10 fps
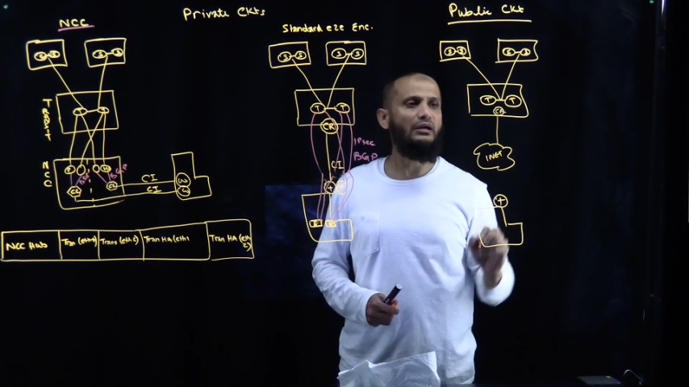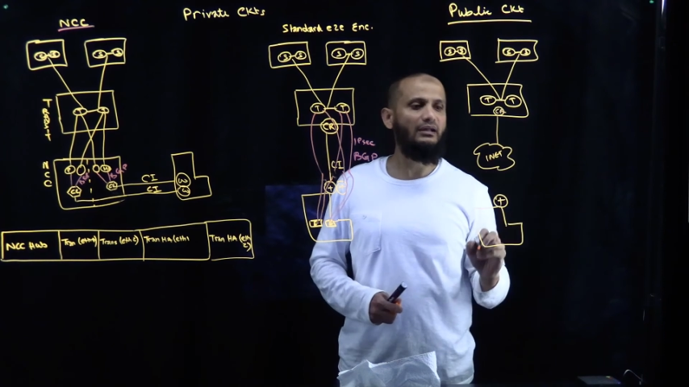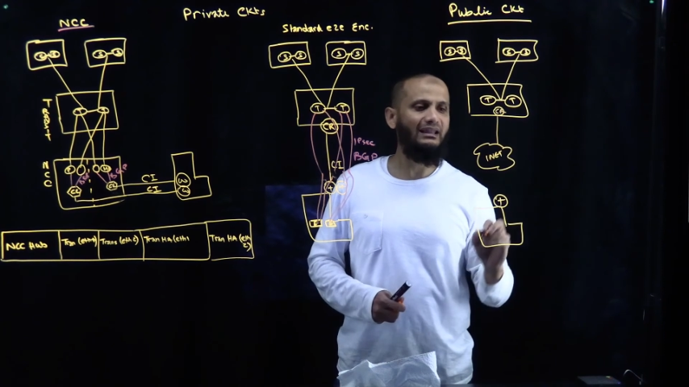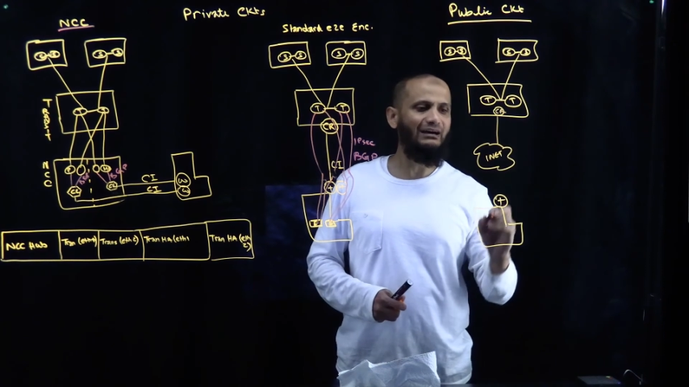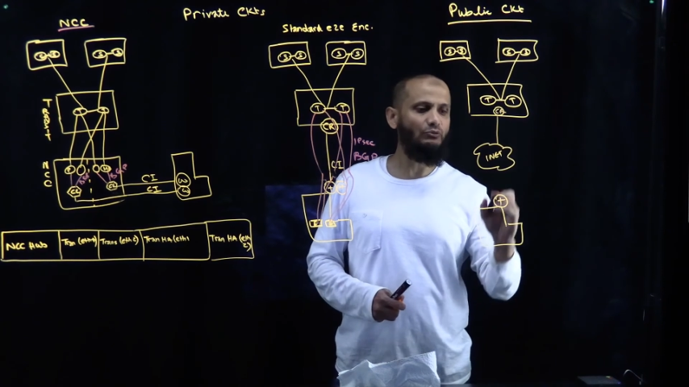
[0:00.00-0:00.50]
a
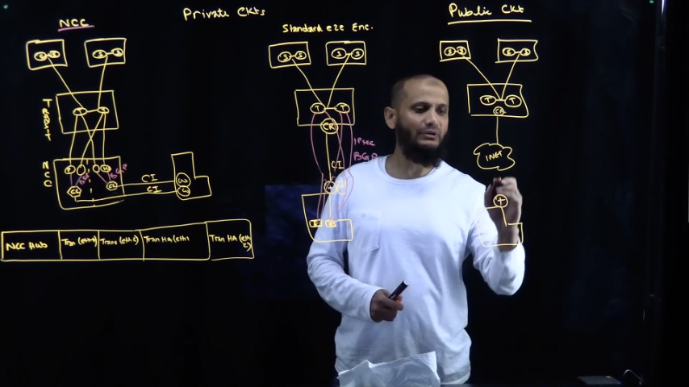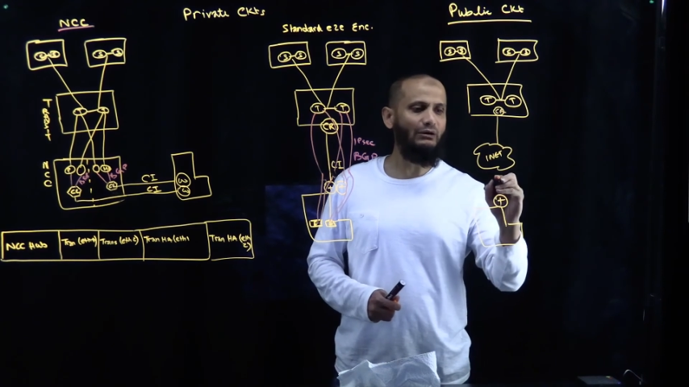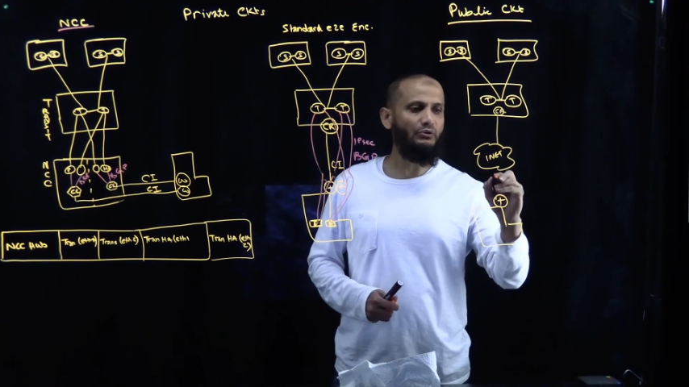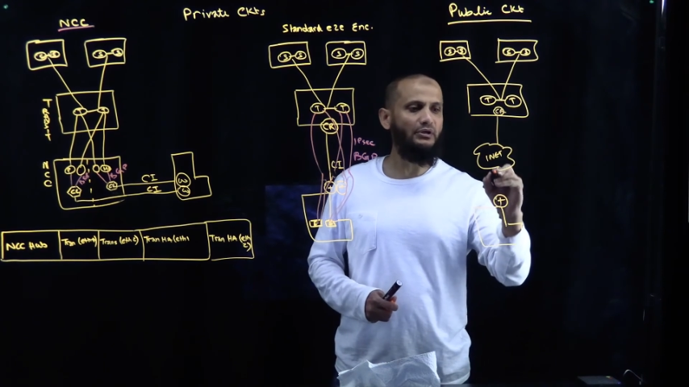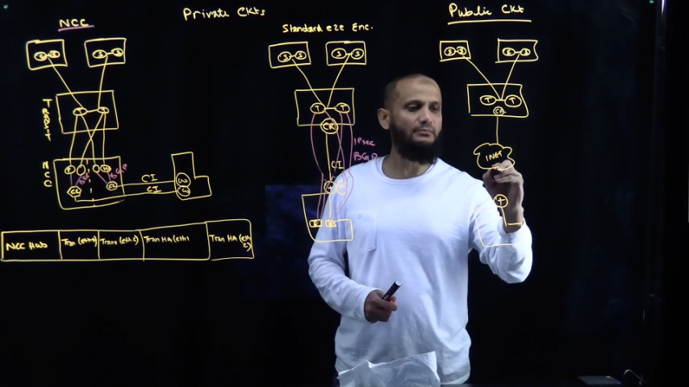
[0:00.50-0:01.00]
cloud
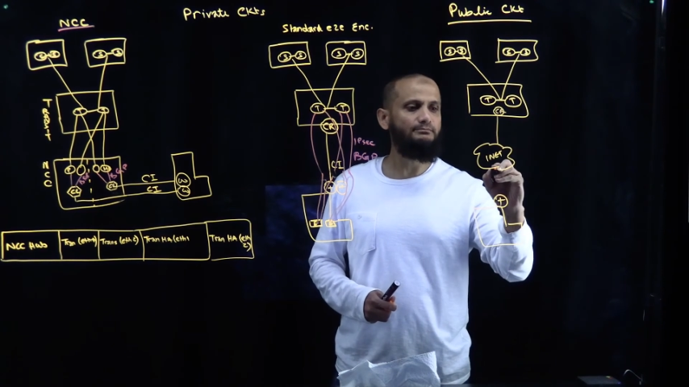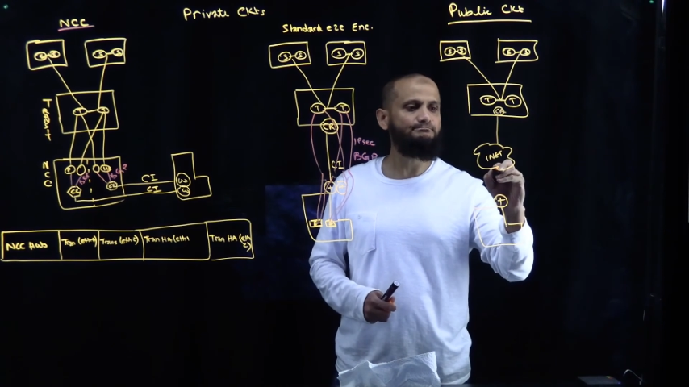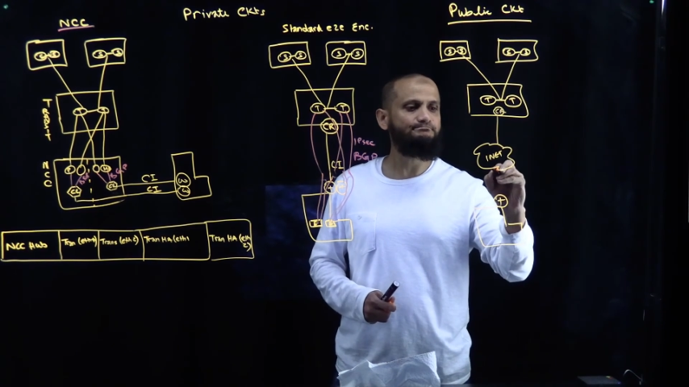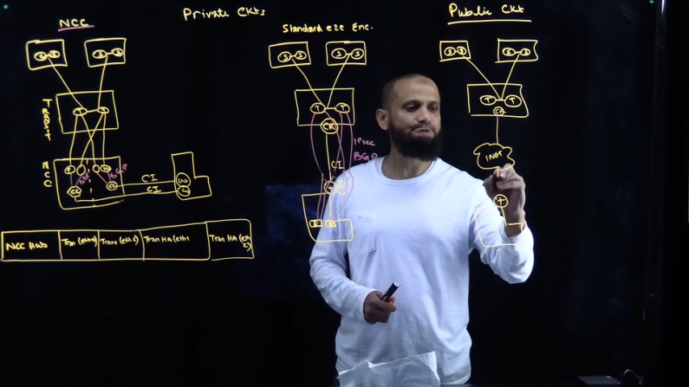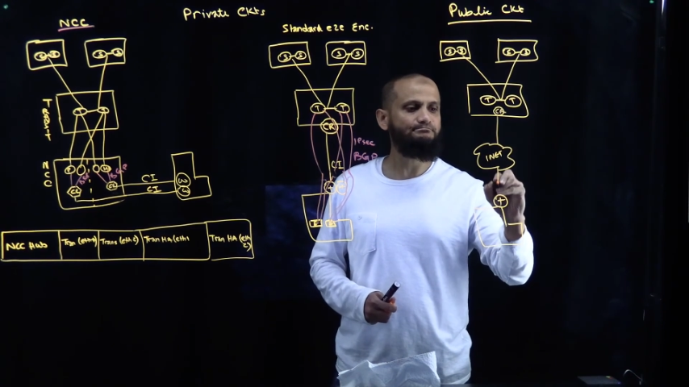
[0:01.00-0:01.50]
router.
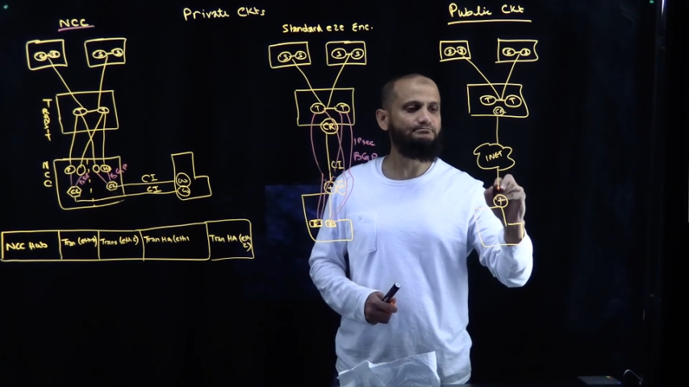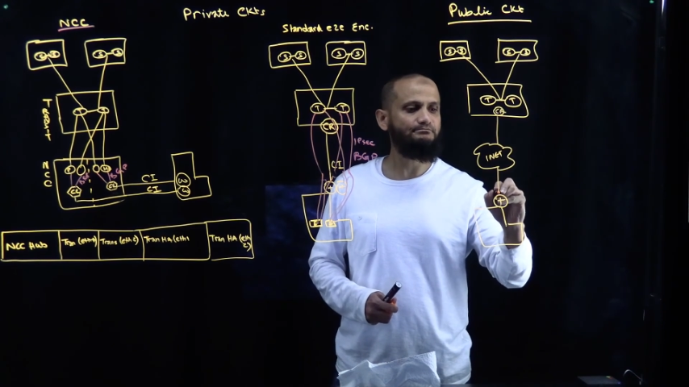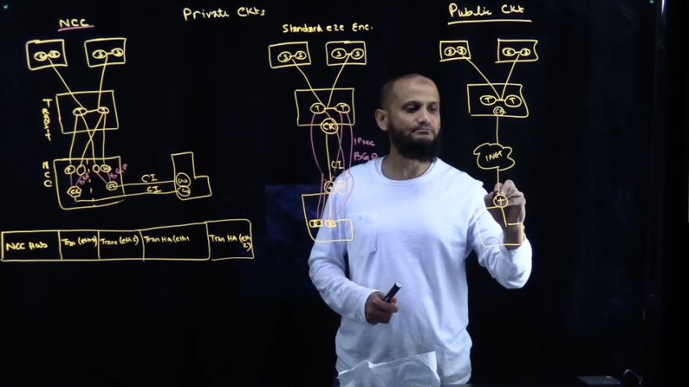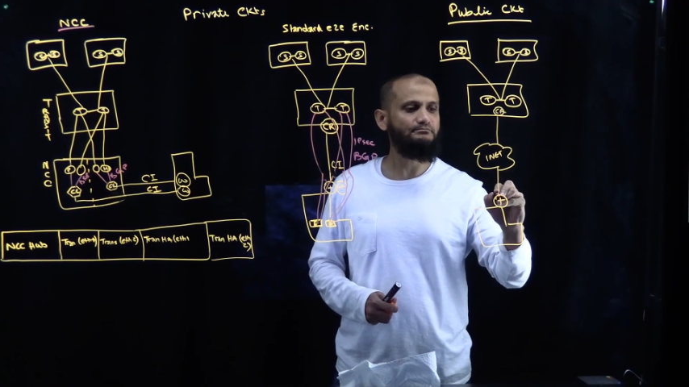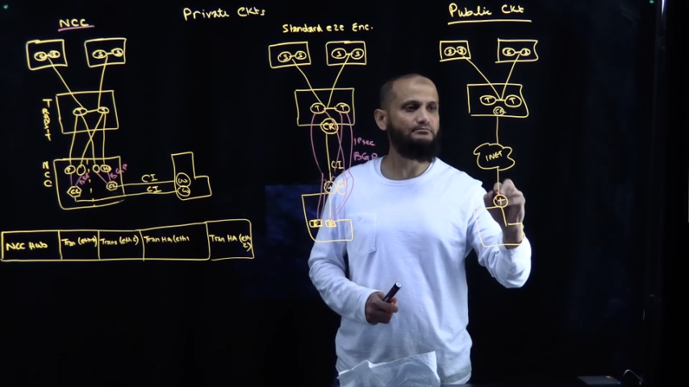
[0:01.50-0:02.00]

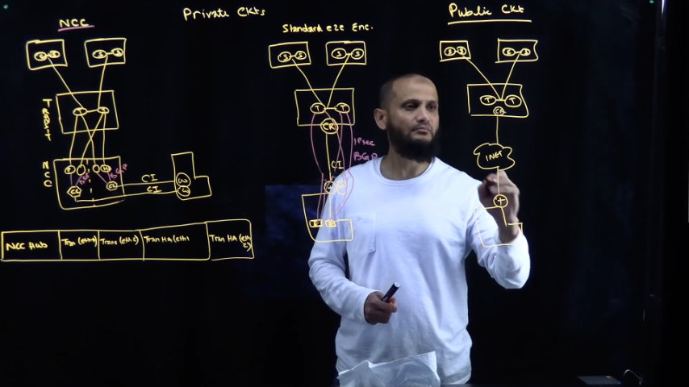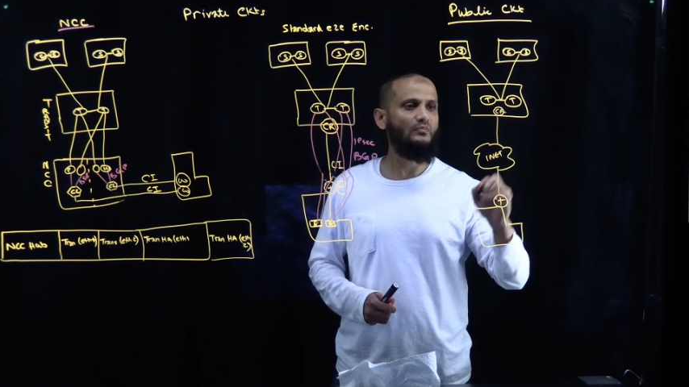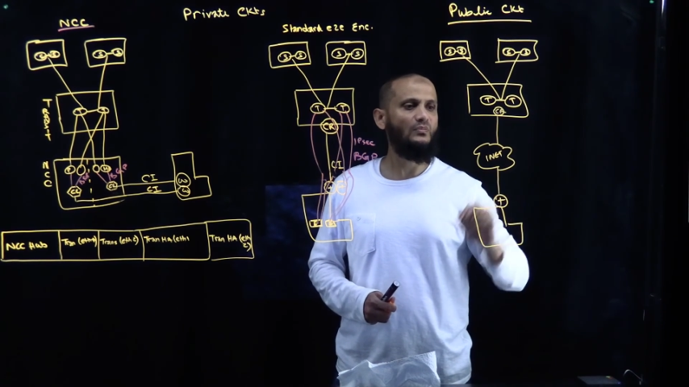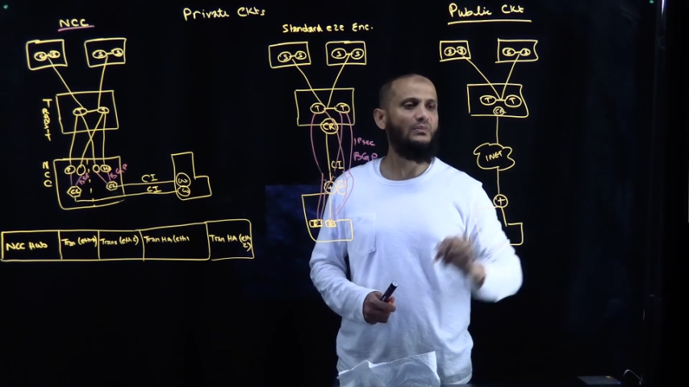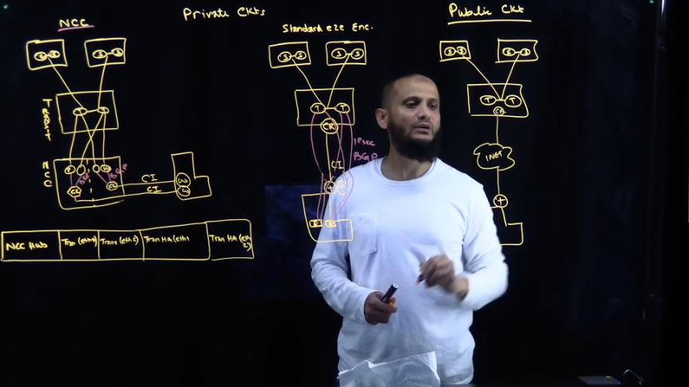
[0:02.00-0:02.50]

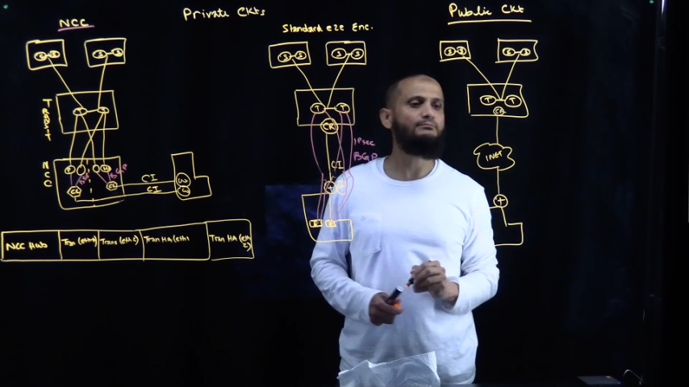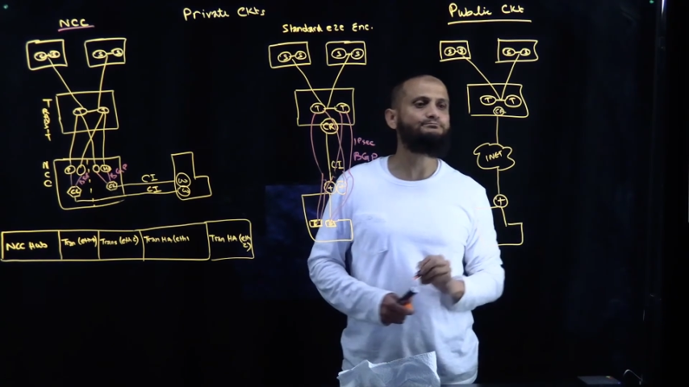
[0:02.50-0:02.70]
Yeah.